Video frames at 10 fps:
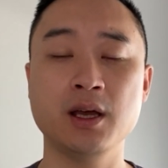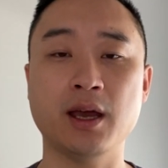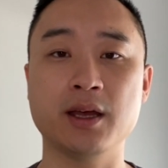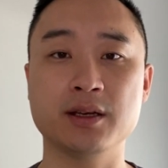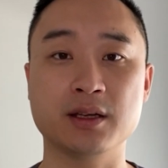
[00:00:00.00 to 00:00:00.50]

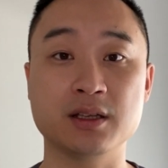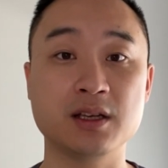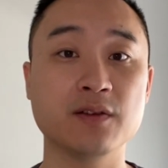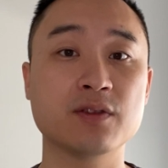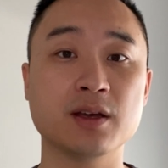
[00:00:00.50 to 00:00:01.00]
and
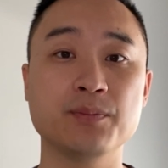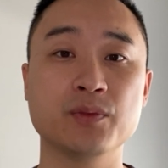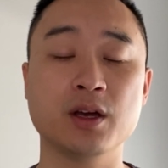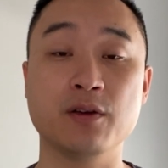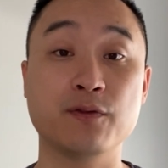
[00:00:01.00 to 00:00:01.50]
give
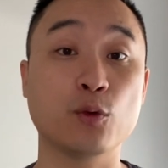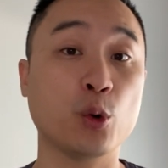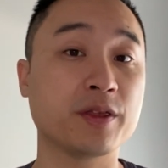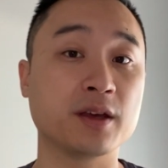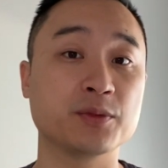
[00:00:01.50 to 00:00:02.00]
them,
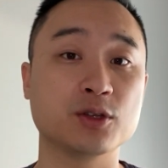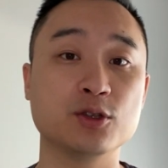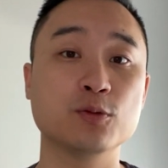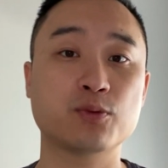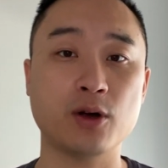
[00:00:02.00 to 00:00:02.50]
afford them the
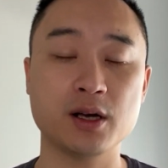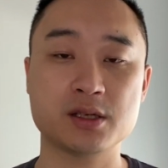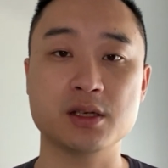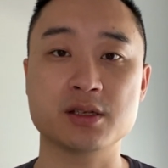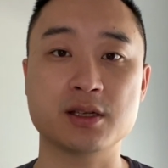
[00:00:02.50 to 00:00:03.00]
due
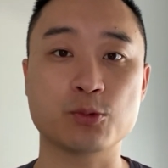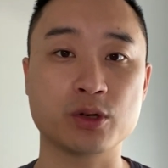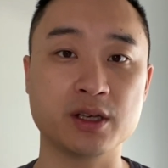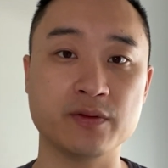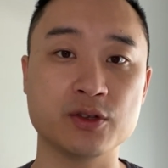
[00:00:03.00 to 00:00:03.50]
process that were
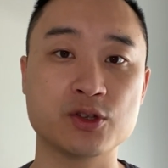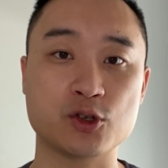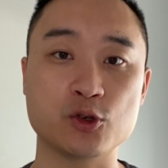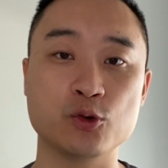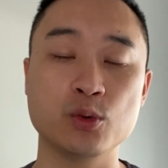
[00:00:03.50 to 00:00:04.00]
given
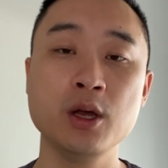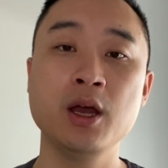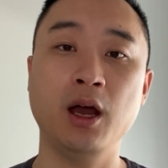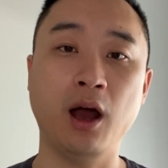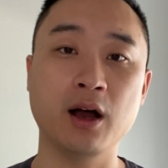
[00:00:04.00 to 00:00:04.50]
to
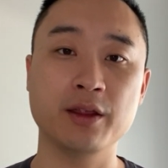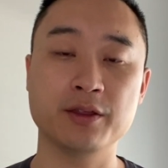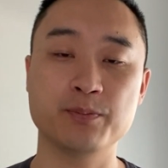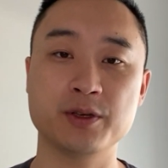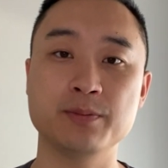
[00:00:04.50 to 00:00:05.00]

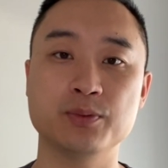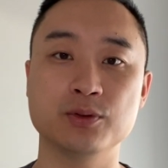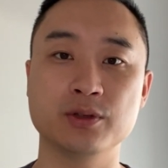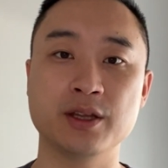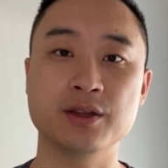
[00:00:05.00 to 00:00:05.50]
the
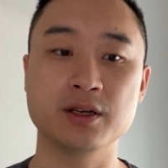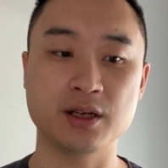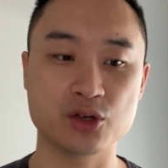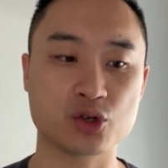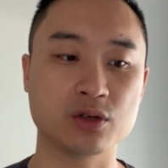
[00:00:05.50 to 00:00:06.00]
people in the
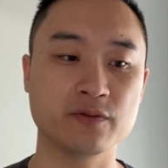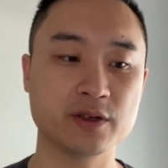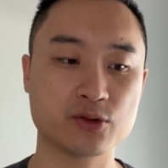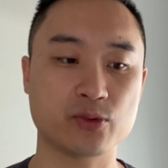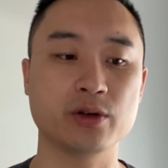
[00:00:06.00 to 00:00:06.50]
nation of
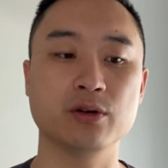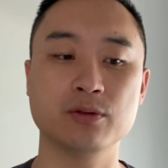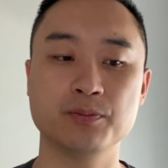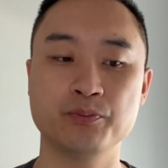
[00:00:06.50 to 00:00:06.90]
Israel?